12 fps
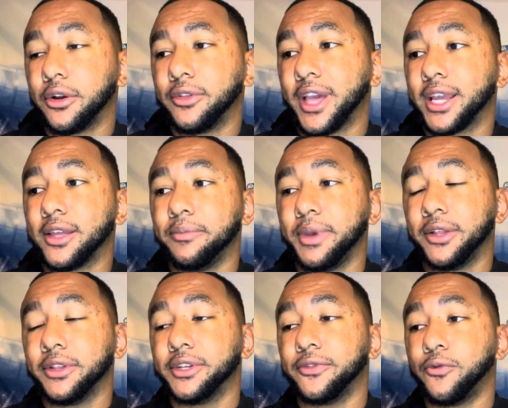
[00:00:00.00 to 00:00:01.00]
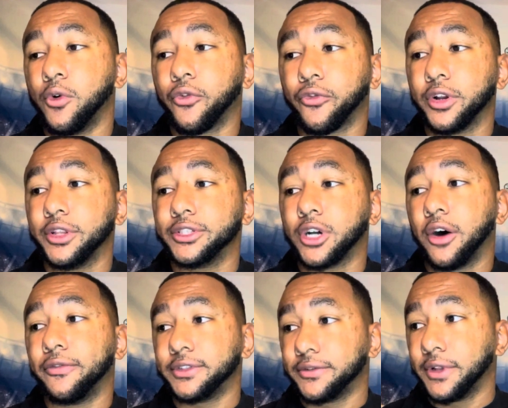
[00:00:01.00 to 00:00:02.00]
that can be in the forefront of this
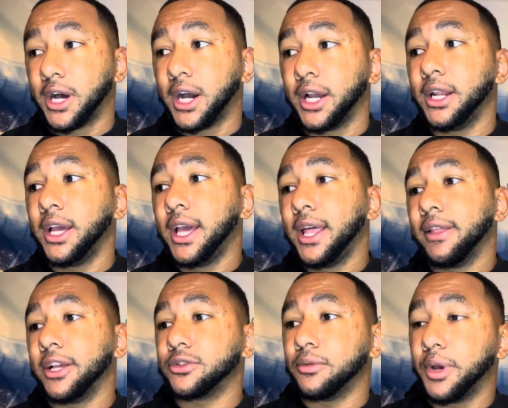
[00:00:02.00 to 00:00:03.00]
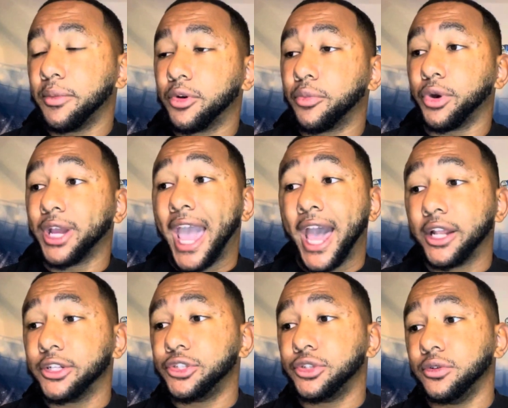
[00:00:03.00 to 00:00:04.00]
offensive line that's going to be able to bring
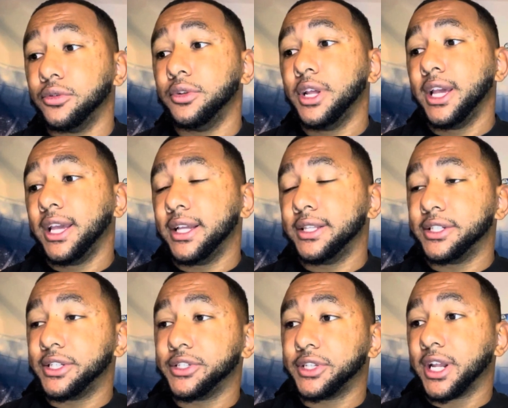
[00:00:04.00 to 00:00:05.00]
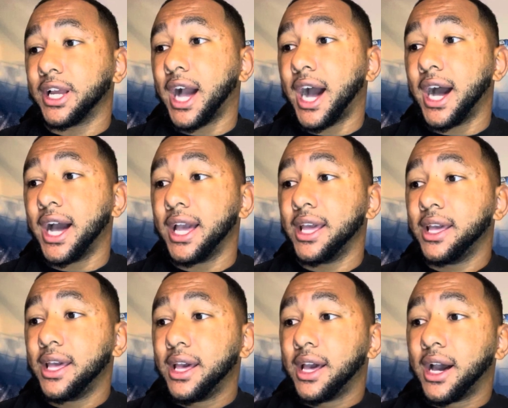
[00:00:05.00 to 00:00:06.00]
attitude. This isn't a guy
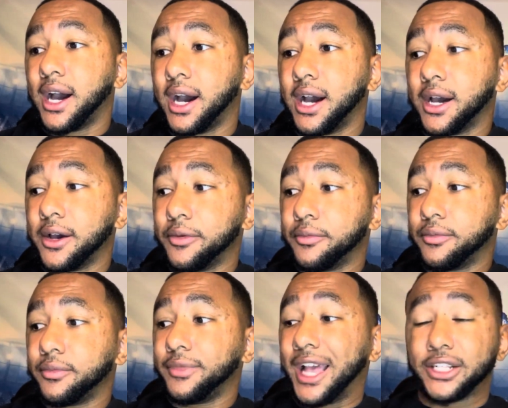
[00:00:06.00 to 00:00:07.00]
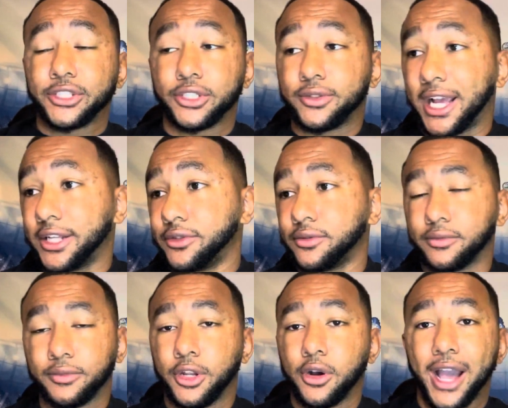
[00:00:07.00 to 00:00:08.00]
that's
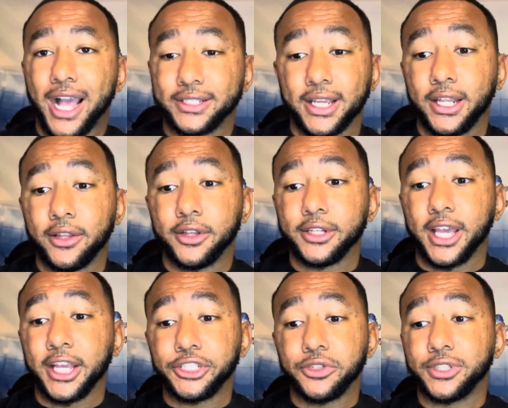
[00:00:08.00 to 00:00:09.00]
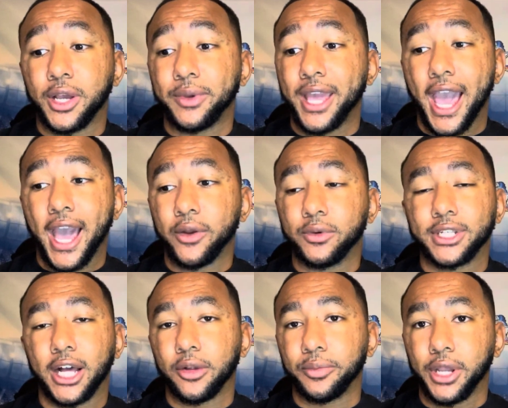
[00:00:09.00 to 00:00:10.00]
has any of the issues that we had with
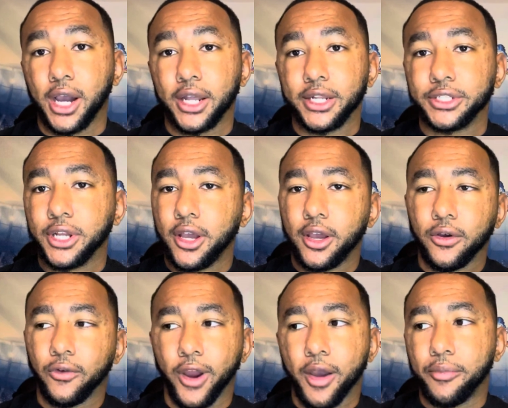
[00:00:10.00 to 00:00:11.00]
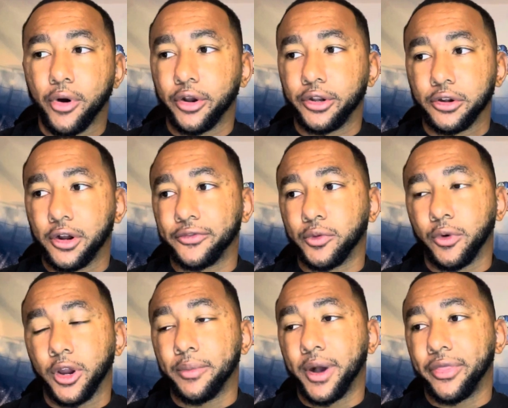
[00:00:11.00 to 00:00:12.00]
Tyler Biotish. Graham Barton, you don't have to
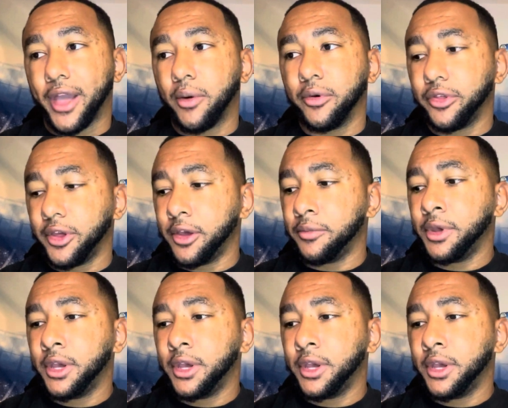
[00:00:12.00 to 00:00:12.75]
worry about that with him.